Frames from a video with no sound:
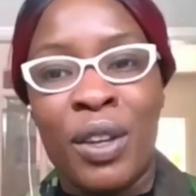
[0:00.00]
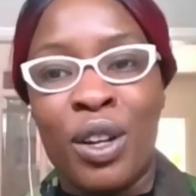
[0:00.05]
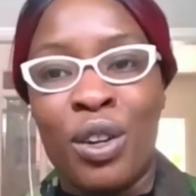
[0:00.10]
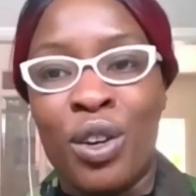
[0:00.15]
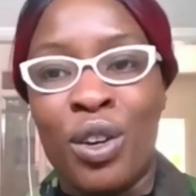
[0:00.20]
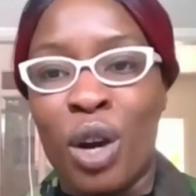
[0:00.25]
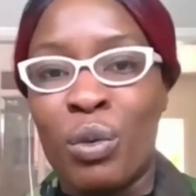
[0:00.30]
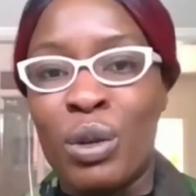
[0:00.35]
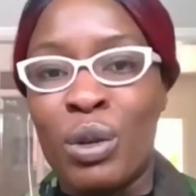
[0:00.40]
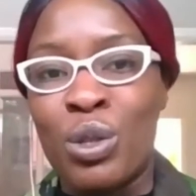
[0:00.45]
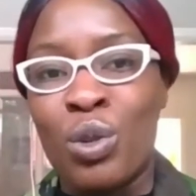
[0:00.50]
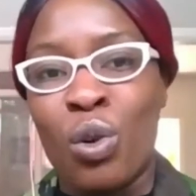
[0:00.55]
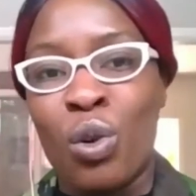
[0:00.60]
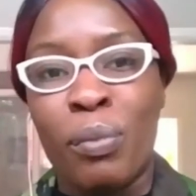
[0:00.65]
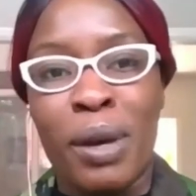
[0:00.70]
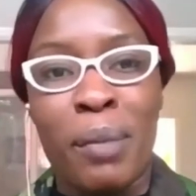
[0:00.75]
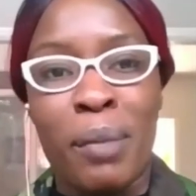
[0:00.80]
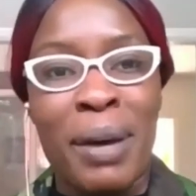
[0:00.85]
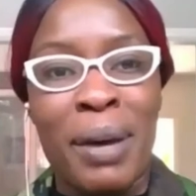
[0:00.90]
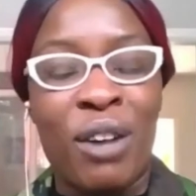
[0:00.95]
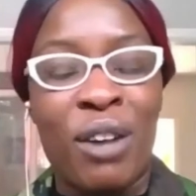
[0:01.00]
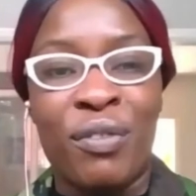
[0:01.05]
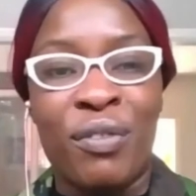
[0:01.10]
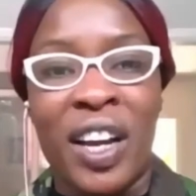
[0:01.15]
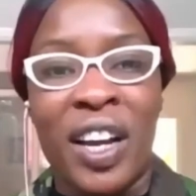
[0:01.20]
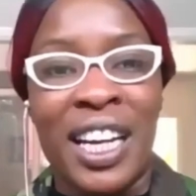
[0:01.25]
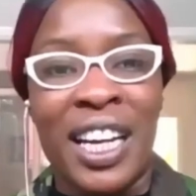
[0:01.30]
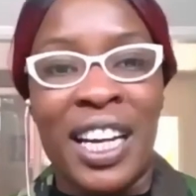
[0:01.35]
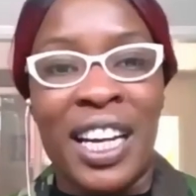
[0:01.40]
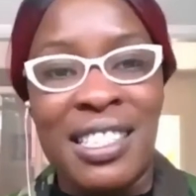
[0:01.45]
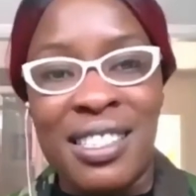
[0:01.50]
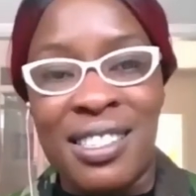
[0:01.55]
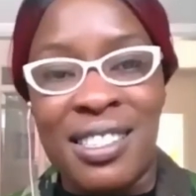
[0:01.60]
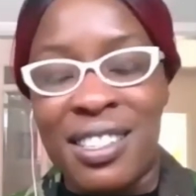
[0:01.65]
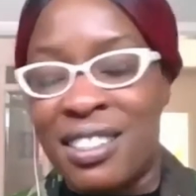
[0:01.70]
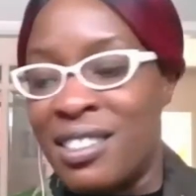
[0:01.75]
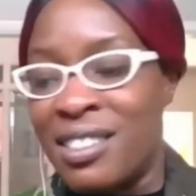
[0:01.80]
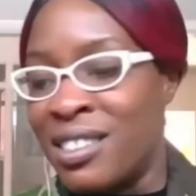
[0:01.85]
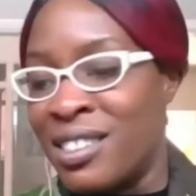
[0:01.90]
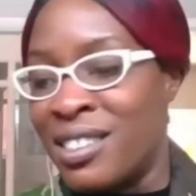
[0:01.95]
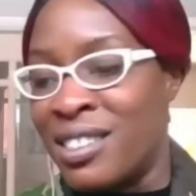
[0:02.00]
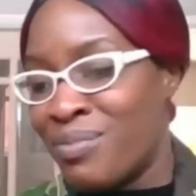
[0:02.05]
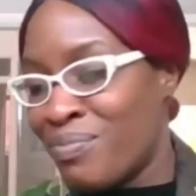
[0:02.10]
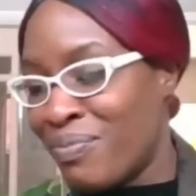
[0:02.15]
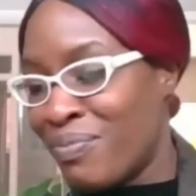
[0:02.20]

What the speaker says: No one taught me about finance and